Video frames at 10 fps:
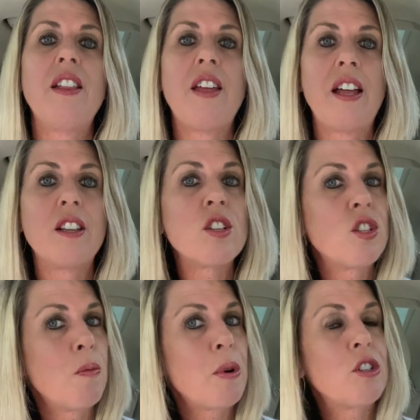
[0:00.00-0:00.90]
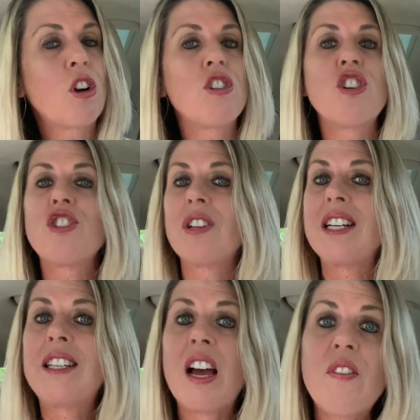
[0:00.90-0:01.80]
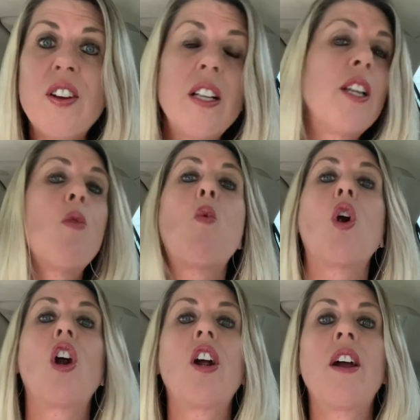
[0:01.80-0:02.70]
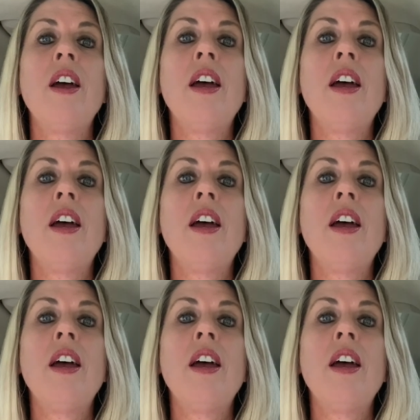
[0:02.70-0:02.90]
that the superchargers definitely work